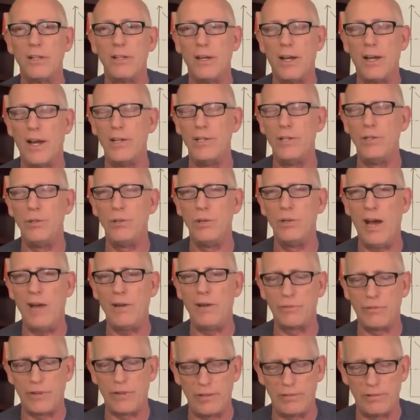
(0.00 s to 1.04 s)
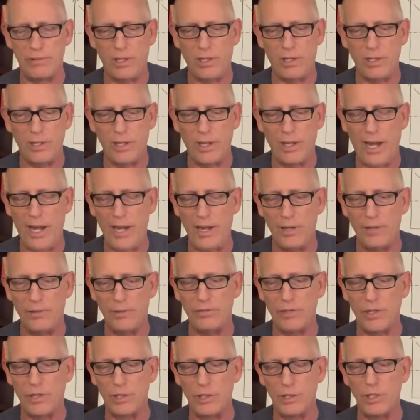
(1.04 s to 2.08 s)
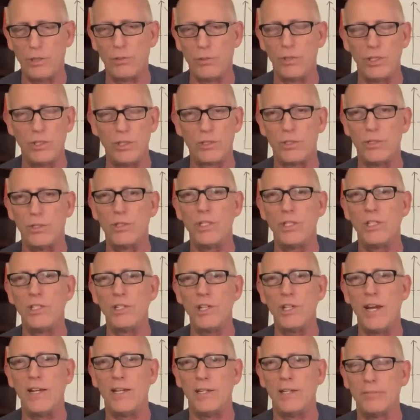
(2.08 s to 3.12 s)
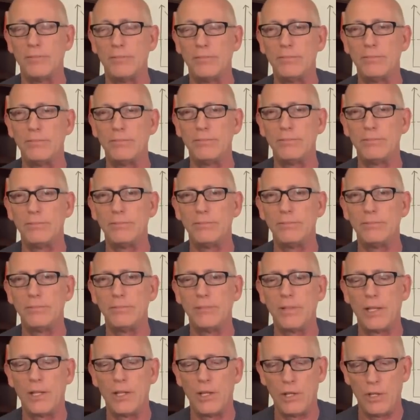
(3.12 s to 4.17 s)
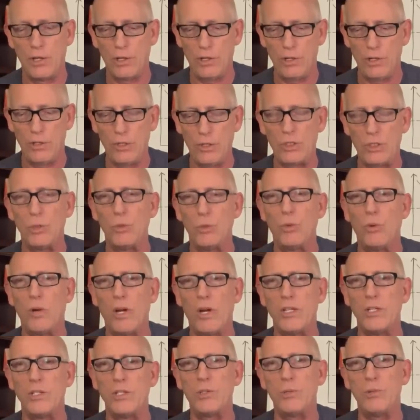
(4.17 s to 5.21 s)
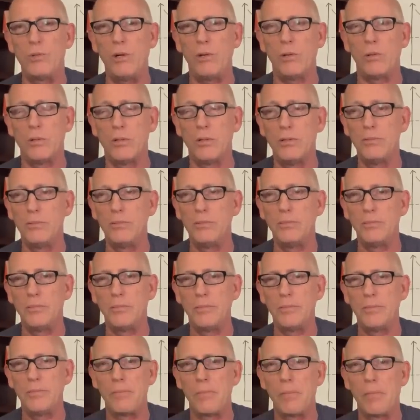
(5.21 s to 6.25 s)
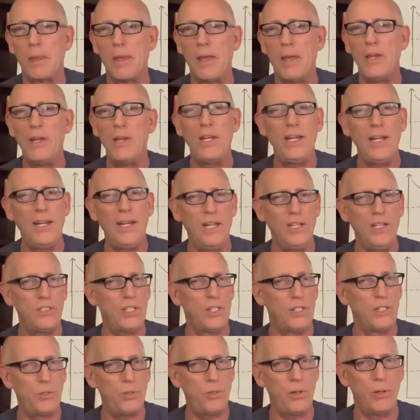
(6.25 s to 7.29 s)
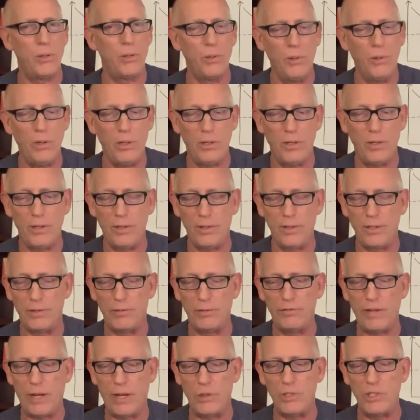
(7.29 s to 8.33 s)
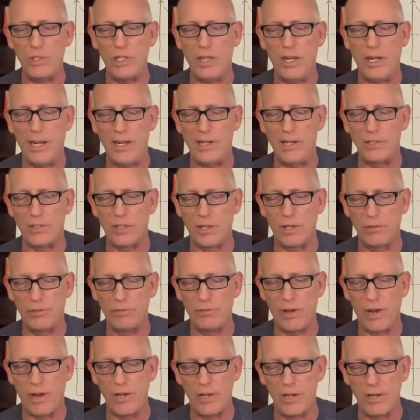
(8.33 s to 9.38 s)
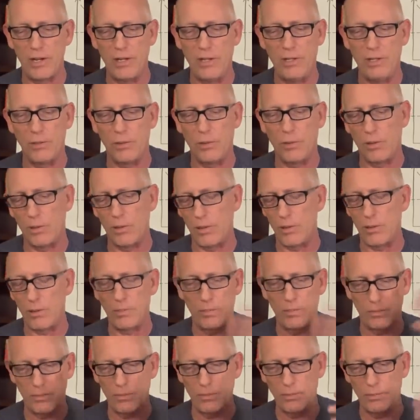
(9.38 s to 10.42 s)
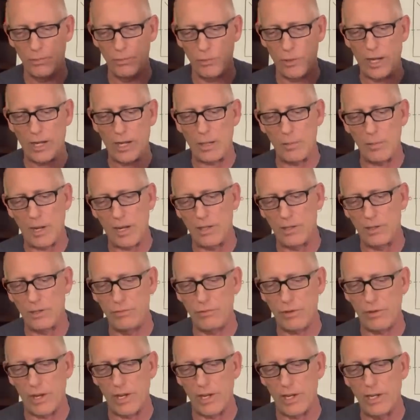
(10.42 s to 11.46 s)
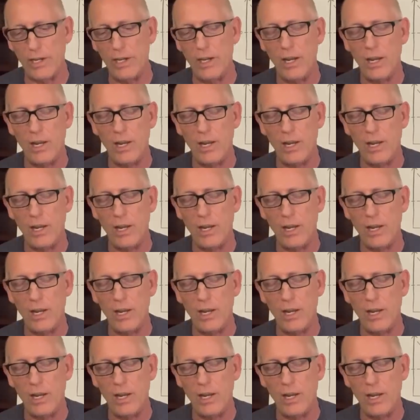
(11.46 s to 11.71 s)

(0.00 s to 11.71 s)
I do not favor gain of function research in China. So, what is true? Is it true that Fauci has funded or recommended funding